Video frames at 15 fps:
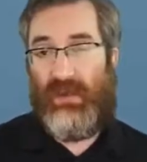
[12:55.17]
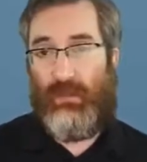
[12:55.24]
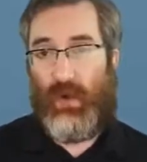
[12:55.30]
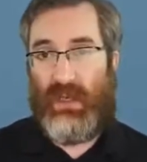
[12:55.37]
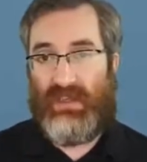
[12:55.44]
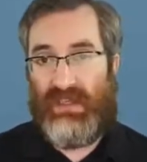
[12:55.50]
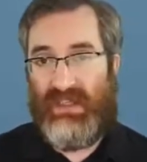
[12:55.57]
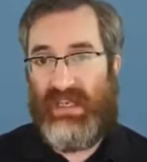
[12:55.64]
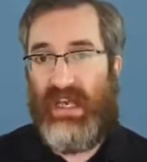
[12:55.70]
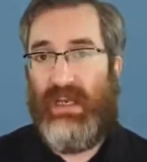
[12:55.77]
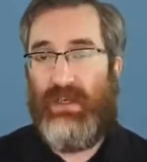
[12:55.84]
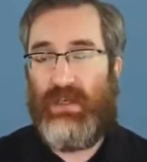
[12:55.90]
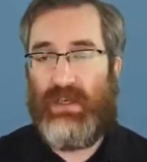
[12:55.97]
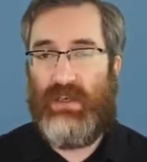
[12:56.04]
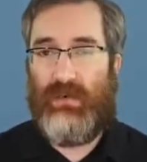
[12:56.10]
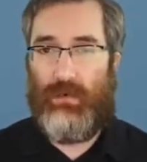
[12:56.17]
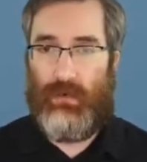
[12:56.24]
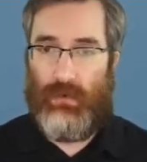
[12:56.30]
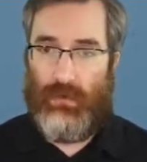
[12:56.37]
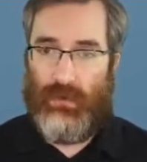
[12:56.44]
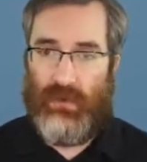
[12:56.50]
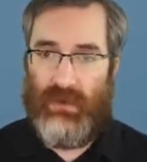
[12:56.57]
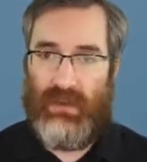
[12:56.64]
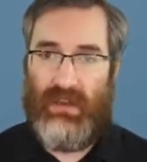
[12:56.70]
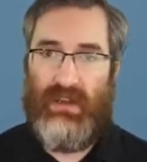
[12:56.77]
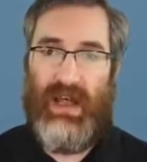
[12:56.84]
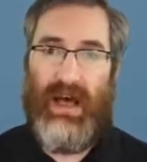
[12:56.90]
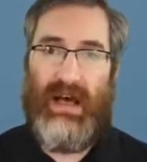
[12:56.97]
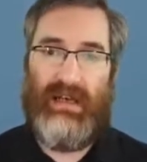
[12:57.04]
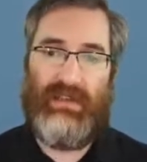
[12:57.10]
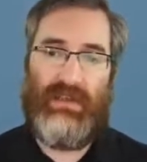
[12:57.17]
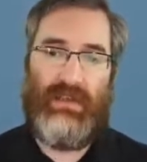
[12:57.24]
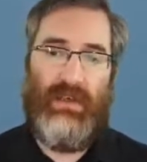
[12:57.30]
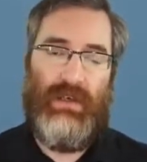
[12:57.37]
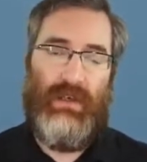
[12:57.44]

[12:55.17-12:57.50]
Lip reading: the presentation or the class